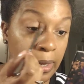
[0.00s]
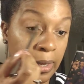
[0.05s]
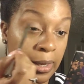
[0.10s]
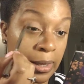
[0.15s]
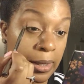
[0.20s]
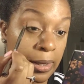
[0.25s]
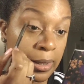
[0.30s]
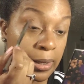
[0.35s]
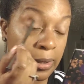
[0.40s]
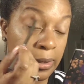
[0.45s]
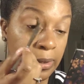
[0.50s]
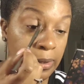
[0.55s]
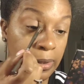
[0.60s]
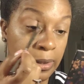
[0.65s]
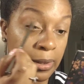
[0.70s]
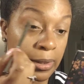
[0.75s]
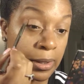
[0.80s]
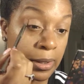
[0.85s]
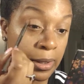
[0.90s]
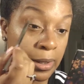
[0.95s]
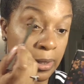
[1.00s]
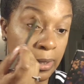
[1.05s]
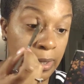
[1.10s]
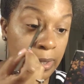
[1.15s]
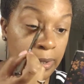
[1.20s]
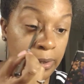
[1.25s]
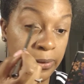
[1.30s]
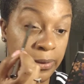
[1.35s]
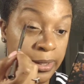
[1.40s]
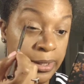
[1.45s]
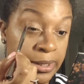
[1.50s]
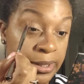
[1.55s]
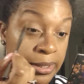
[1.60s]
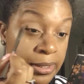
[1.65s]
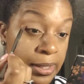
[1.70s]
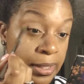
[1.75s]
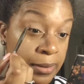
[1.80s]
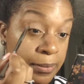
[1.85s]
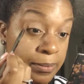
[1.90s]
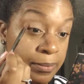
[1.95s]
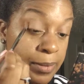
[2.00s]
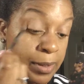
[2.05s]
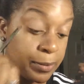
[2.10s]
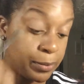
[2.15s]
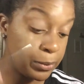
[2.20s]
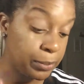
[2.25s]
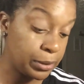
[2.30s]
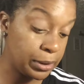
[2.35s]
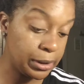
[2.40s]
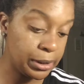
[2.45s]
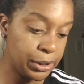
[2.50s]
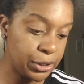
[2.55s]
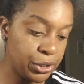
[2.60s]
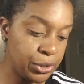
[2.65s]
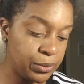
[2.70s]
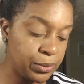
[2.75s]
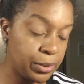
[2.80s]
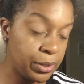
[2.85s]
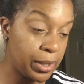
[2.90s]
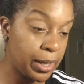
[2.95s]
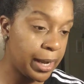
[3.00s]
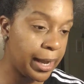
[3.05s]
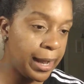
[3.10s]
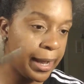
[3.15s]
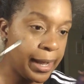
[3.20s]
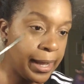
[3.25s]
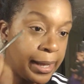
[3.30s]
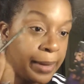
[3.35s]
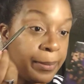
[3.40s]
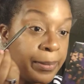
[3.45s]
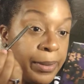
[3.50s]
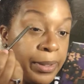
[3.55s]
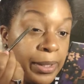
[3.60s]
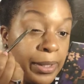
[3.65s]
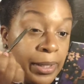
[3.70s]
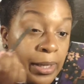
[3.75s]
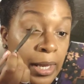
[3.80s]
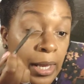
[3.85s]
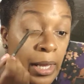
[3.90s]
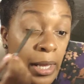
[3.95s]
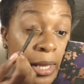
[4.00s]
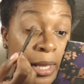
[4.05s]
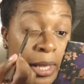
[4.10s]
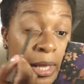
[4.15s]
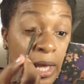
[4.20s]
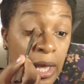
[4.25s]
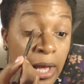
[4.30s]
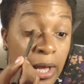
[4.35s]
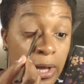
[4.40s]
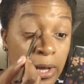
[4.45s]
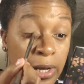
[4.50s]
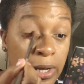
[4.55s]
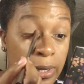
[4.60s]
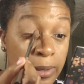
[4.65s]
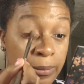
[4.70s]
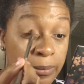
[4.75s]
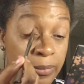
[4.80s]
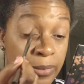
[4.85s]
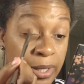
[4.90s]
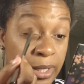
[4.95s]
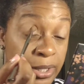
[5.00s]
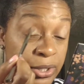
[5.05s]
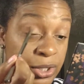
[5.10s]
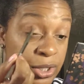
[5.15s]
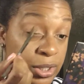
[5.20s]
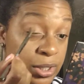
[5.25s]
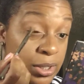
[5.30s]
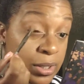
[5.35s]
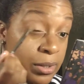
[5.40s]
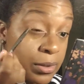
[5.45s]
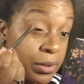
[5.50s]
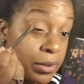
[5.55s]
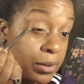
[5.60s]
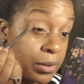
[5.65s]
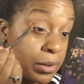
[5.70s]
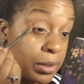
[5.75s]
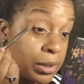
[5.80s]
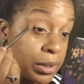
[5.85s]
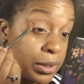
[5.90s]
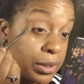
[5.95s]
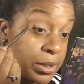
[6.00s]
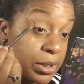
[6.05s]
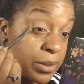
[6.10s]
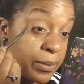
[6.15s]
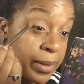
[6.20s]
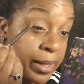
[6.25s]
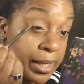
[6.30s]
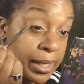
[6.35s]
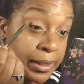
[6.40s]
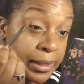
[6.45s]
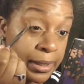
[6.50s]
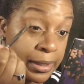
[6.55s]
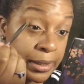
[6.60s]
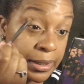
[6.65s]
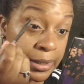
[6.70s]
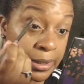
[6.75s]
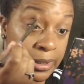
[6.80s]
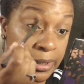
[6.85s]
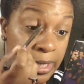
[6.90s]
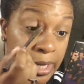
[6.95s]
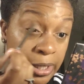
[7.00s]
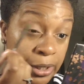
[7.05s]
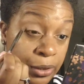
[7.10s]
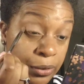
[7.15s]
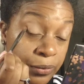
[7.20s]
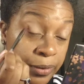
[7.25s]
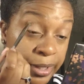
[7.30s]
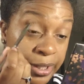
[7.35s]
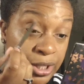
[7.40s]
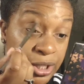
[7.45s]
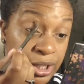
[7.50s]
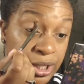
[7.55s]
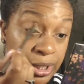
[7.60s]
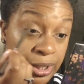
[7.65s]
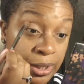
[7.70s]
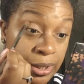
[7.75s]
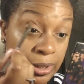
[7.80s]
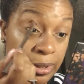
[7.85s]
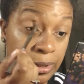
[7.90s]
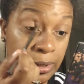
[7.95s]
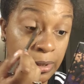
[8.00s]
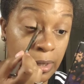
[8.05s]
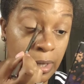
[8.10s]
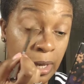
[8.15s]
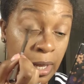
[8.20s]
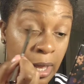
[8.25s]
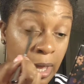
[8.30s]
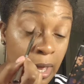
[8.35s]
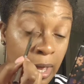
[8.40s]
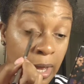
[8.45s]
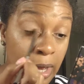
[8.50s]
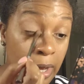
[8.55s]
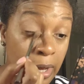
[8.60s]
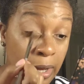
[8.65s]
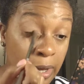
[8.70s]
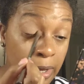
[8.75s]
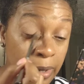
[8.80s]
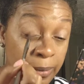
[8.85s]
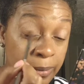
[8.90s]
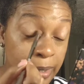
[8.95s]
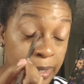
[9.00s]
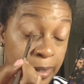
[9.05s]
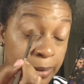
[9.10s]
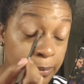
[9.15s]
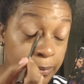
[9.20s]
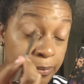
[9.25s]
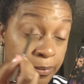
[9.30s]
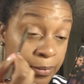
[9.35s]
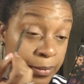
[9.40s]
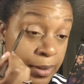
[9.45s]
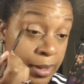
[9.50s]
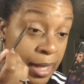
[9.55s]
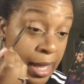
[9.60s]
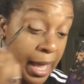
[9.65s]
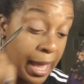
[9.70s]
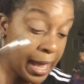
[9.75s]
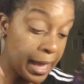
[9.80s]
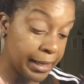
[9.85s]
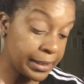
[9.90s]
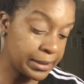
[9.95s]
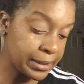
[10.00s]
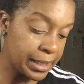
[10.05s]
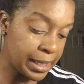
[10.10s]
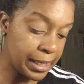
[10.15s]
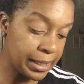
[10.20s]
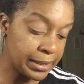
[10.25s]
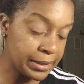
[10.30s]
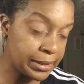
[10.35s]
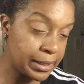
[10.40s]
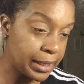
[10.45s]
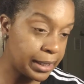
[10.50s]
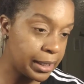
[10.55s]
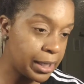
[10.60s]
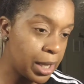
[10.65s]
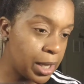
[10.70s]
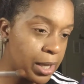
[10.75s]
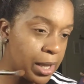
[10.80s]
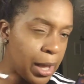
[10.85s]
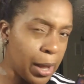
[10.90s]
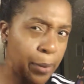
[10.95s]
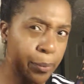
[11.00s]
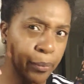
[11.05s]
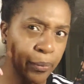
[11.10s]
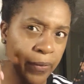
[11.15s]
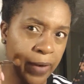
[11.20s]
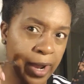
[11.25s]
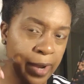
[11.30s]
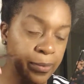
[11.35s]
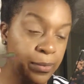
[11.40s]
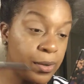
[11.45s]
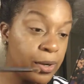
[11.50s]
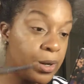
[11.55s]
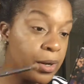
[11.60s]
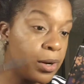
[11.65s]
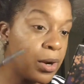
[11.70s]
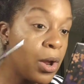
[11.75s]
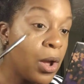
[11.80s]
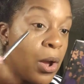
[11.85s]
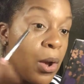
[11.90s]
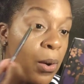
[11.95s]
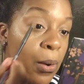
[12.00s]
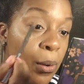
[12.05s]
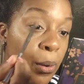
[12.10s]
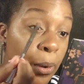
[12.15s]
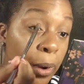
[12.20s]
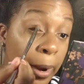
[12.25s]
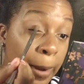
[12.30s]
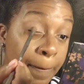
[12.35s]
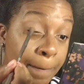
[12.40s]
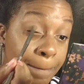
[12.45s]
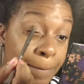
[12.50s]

and I know I said that people look at you in your eye, but it just clears away any discoloration. It acts as like a primer or a